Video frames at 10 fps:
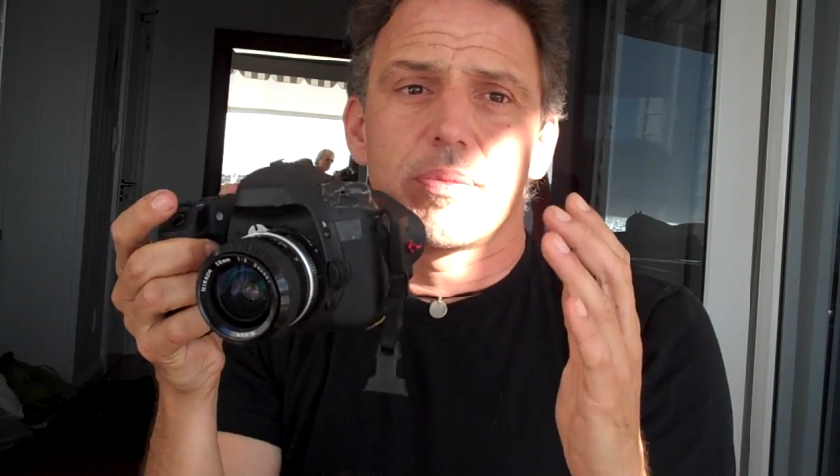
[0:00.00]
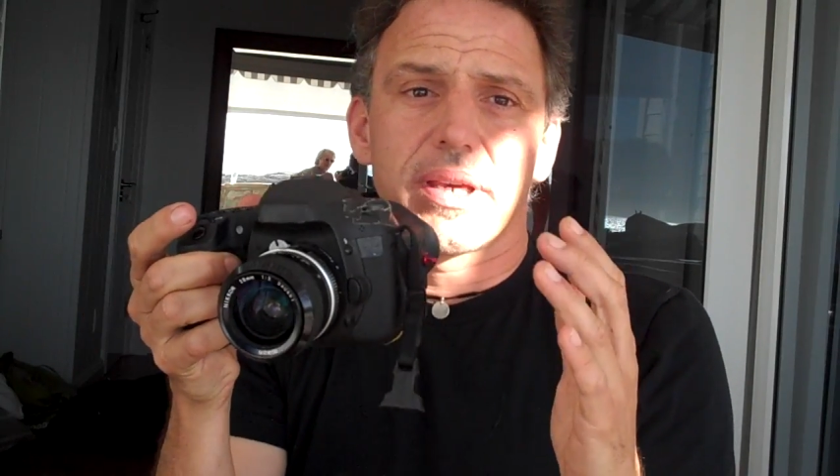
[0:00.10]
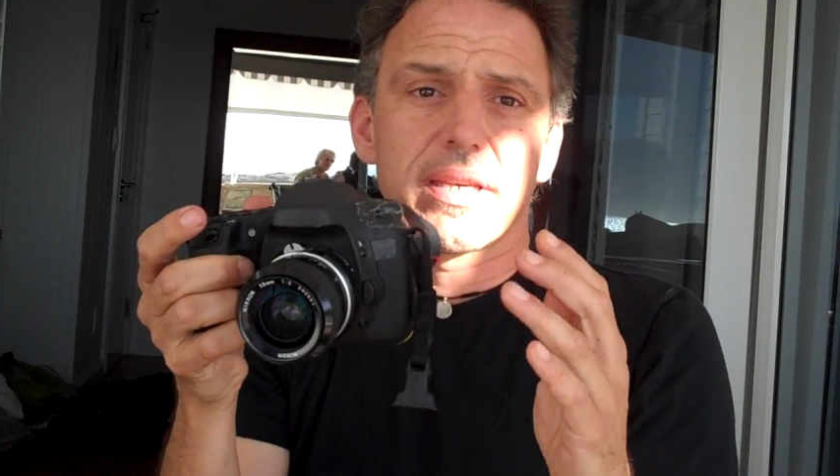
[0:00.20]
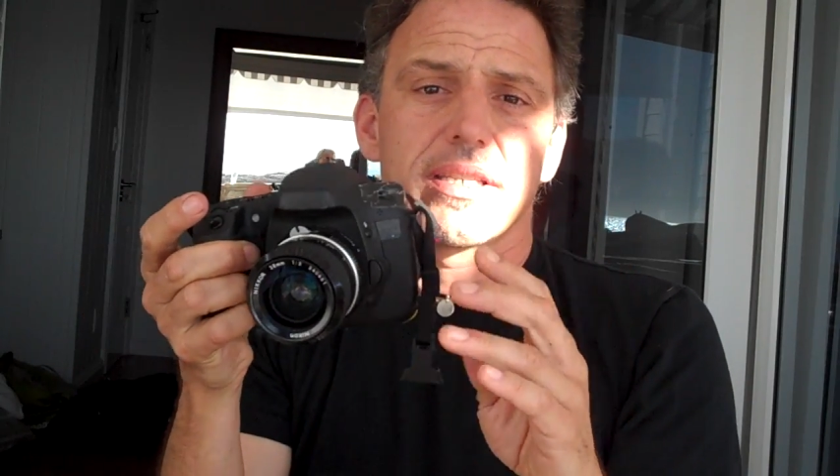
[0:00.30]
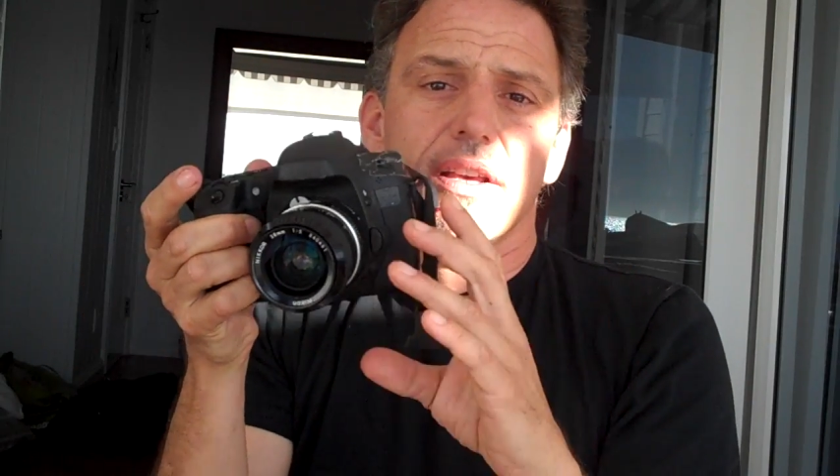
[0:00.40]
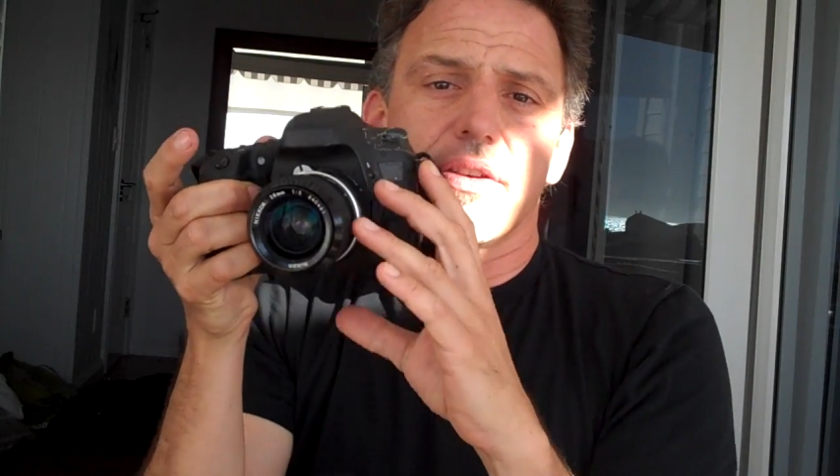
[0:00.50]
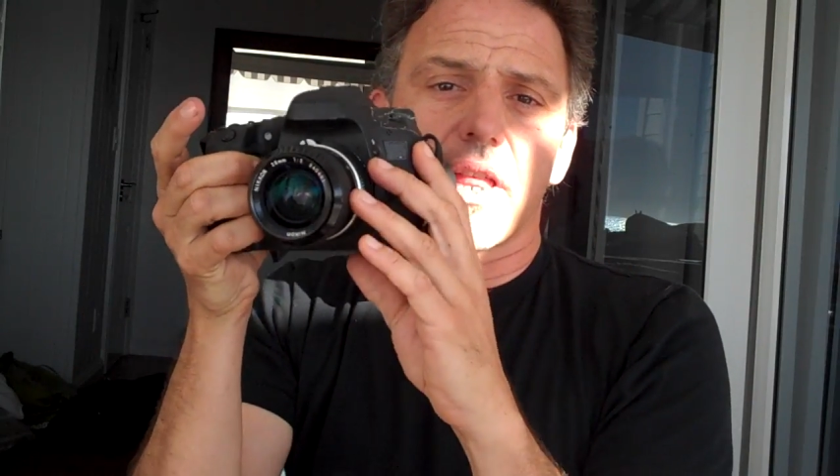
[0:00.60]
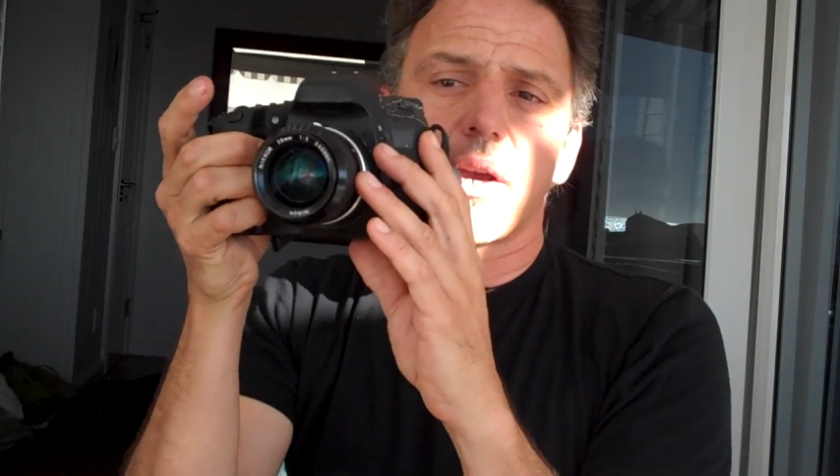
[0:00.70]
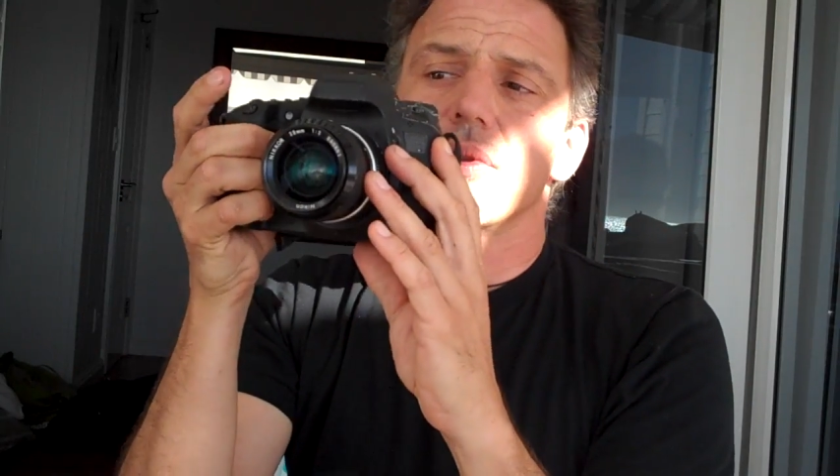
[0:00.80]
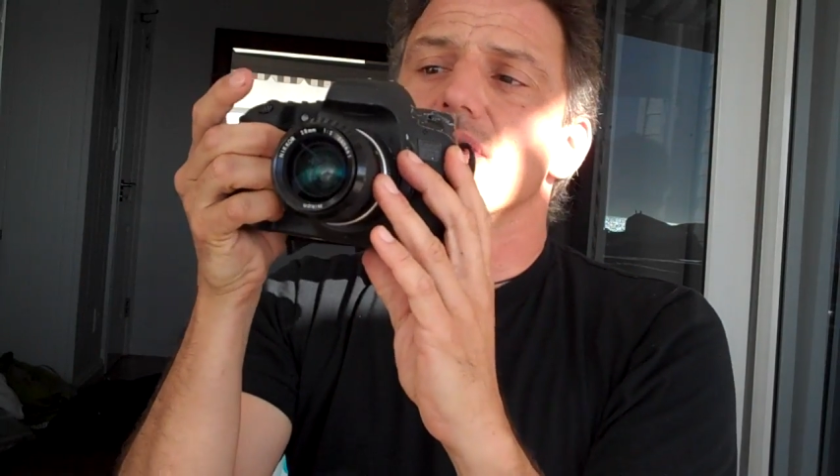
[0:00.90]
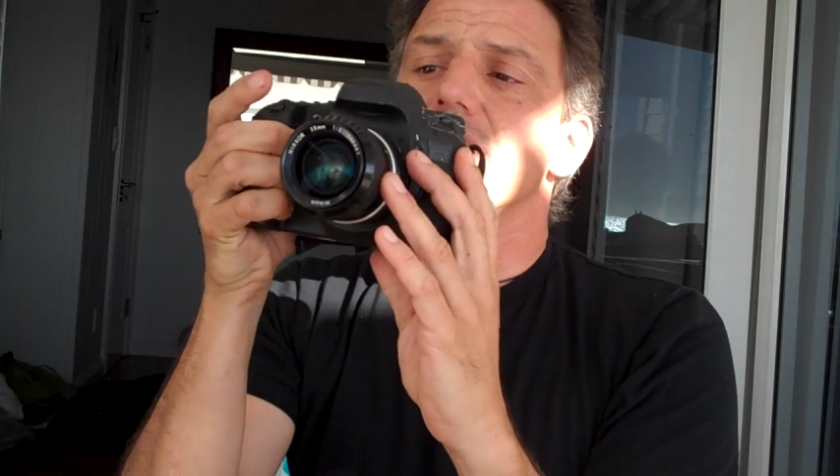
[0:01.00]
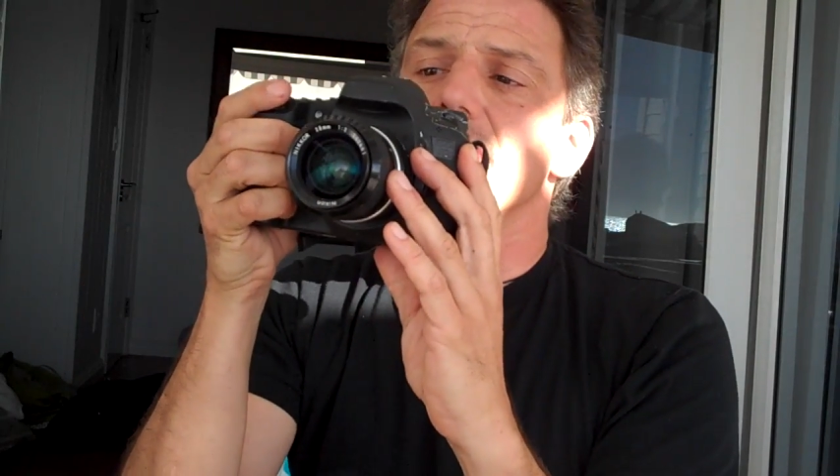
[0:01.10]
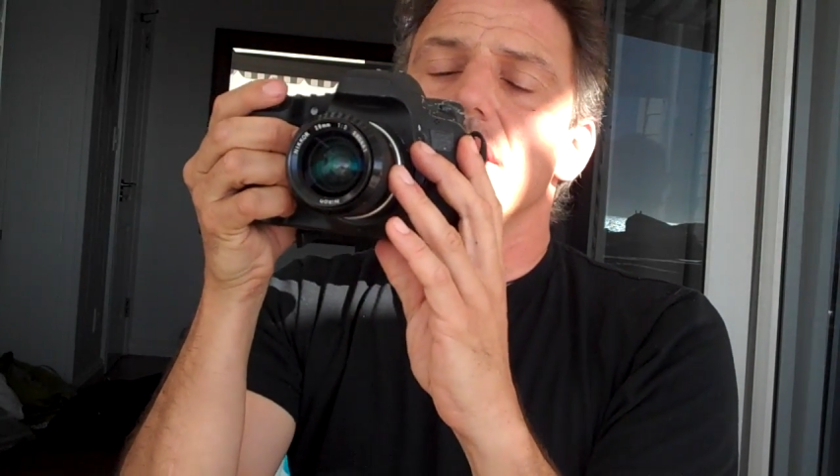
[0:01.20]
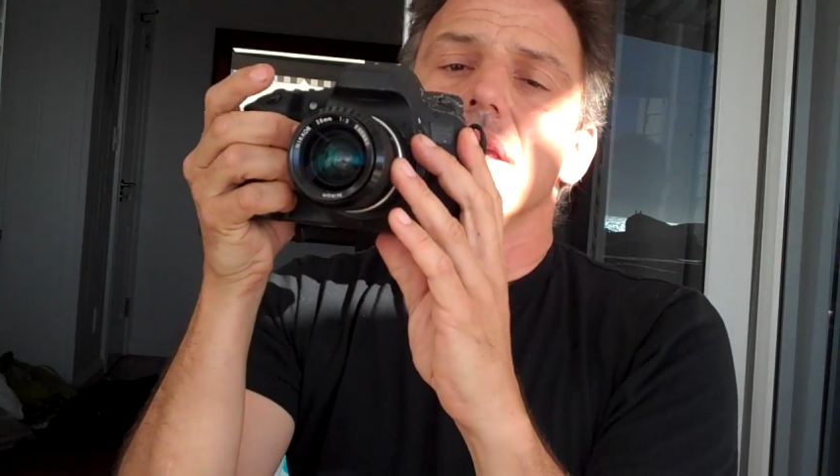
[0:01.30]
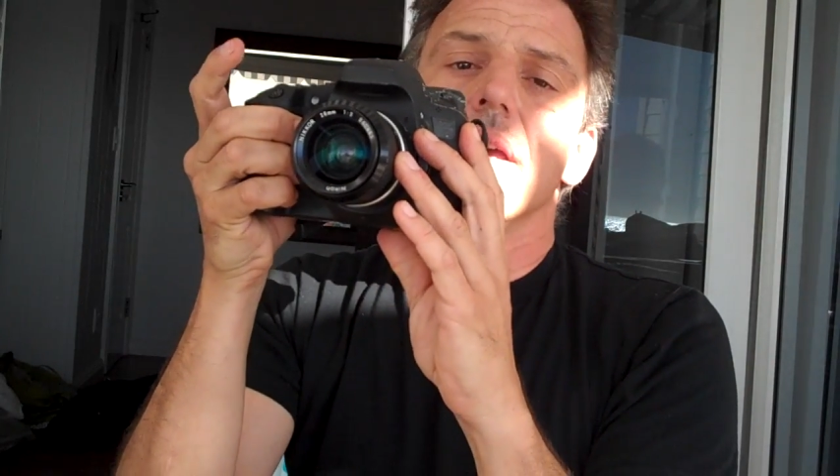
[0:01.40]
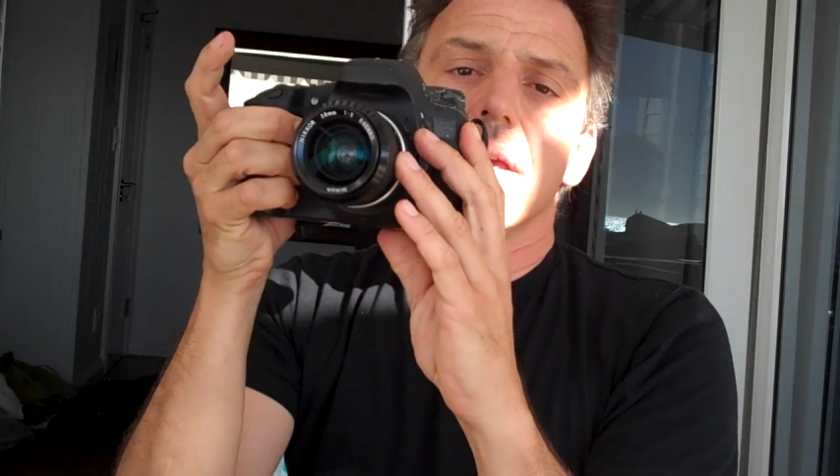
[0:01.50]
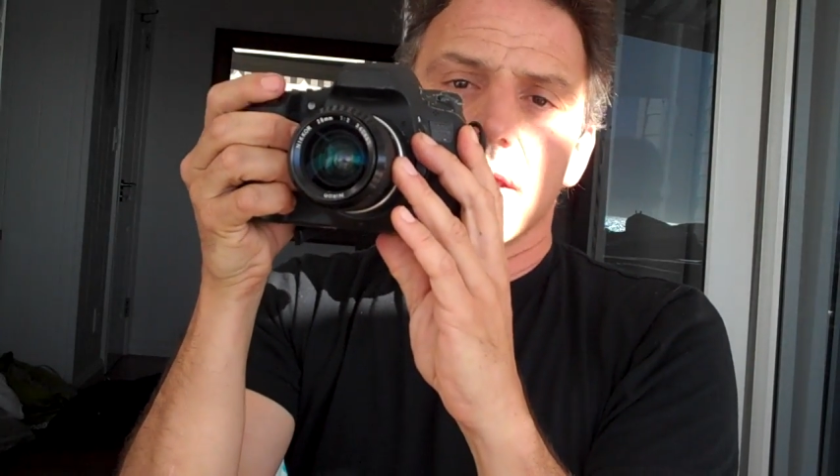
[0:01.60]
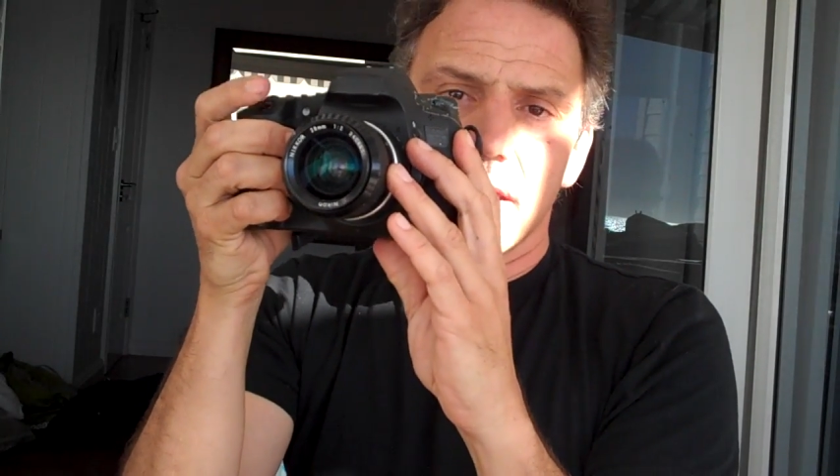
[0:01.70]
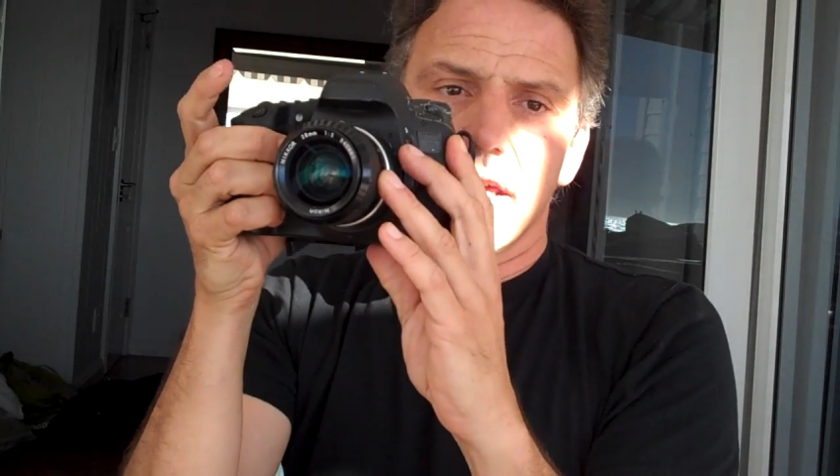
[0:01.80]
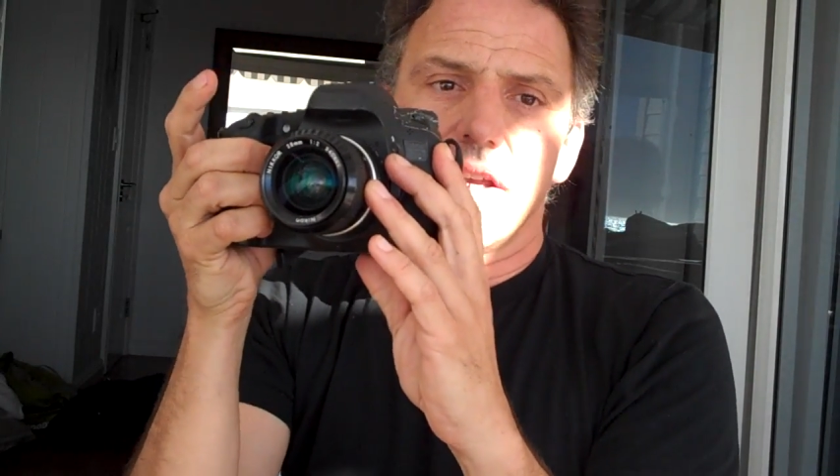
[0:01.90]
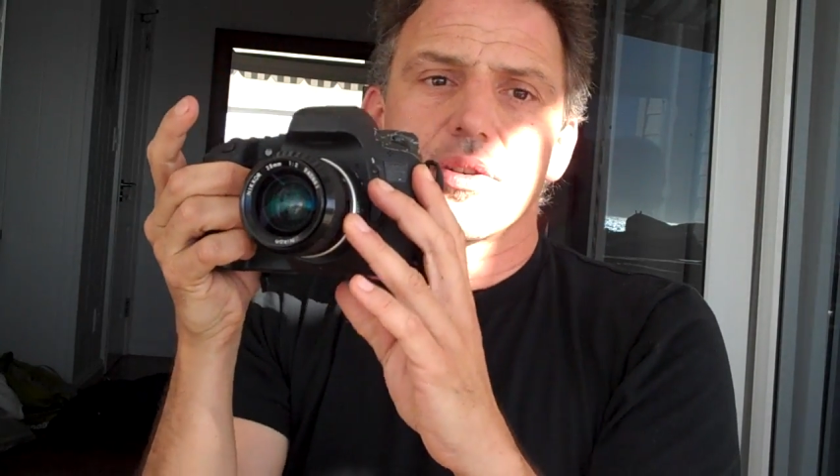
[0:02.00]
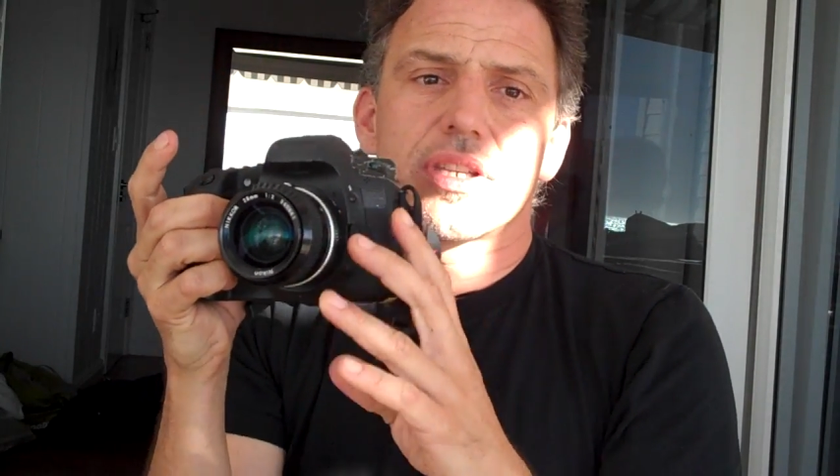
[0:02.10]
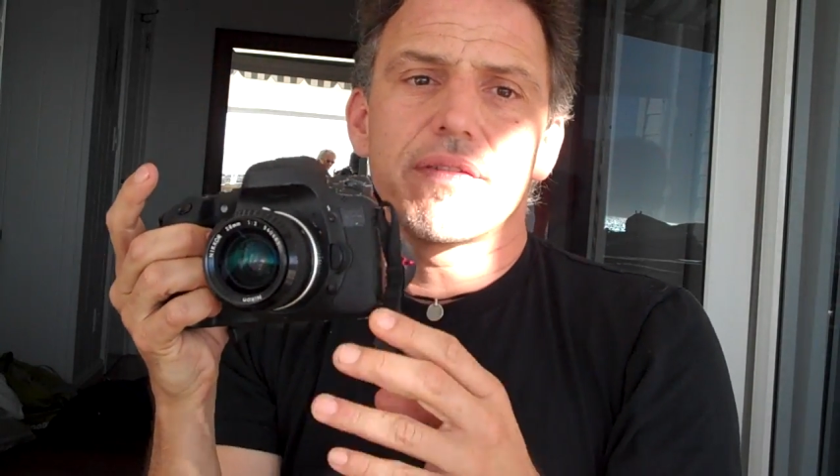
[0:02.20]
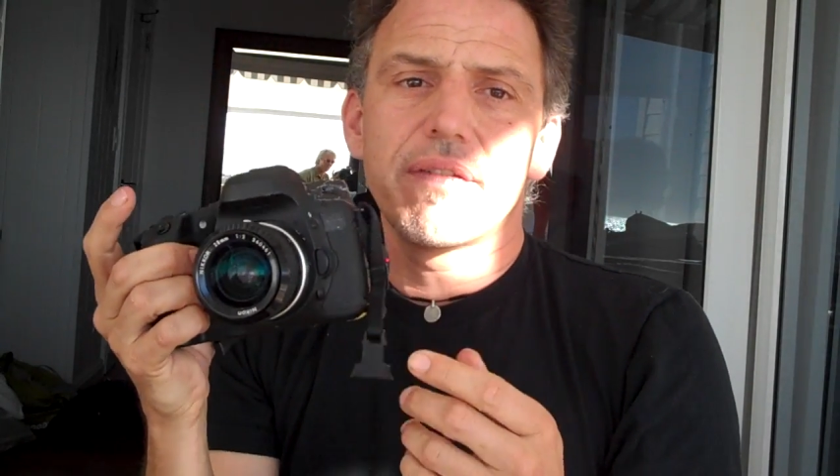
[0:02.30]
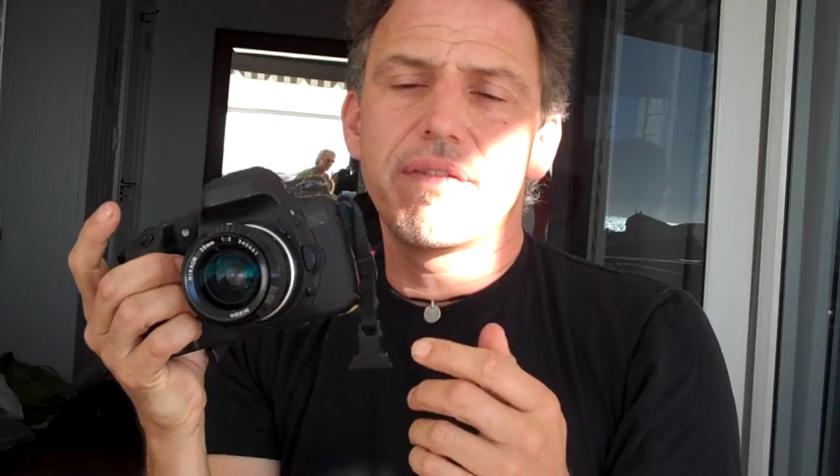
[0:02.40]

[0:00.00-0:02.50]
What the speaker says: if you like what you see, hit yourself a photo.